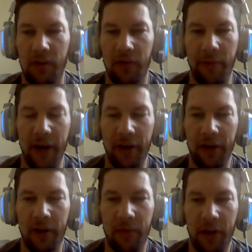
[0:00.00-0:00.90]
they're
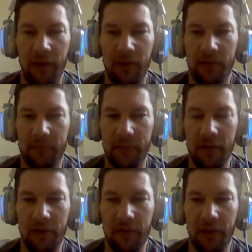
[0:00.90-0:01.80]
American or whatever,
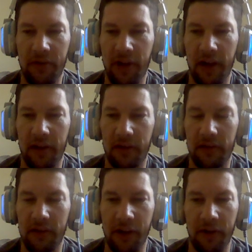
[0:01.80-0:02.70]
even if they're not,
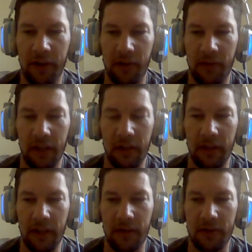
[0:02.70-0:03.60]
here
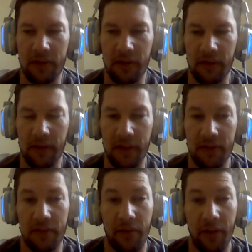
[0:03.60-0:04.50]
legally, it's
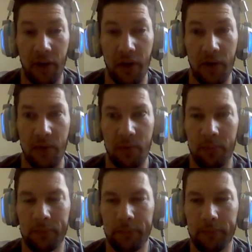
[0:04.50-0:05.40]
still their
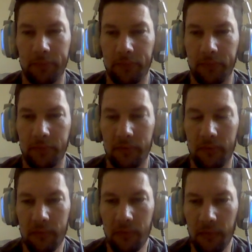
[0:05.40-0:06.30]
home,
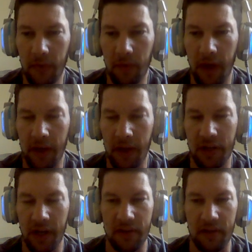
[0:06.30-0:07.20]
and the
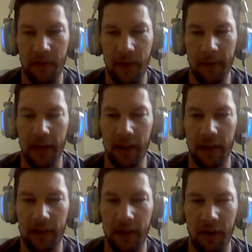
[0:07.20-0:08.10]
chances of them getting
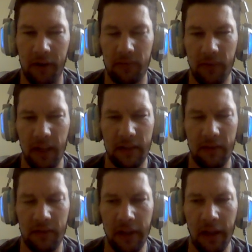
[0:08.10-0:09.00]
kicked out are
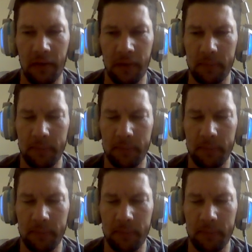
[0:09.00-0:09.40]
relatively low.